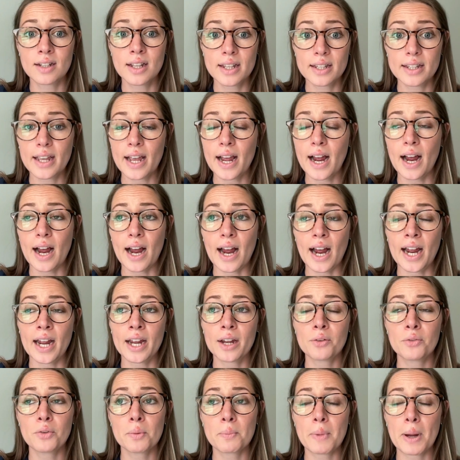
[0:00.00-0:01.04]
Yeah. I
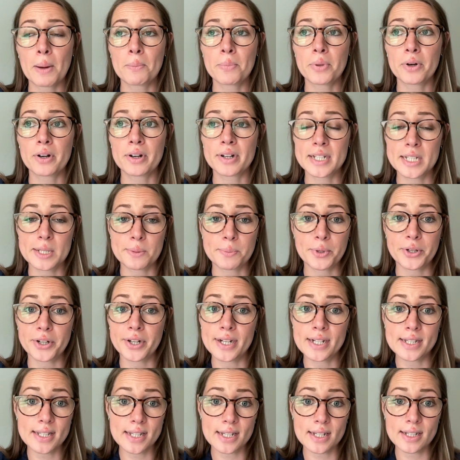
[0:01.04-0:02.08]
remember
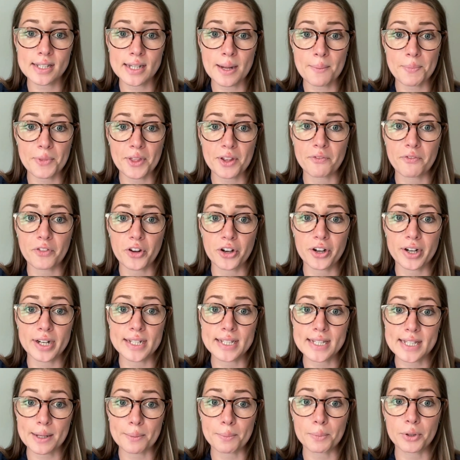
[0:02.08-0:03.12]
experiencing something very
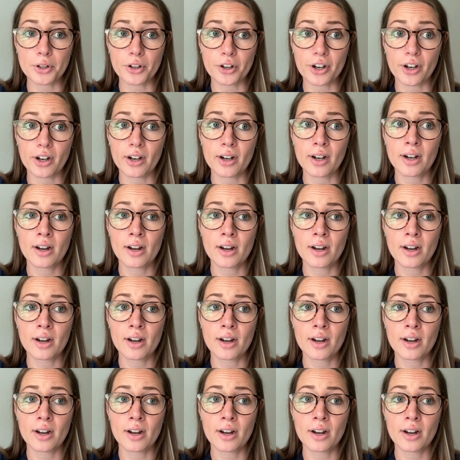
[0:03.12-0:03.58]
similar.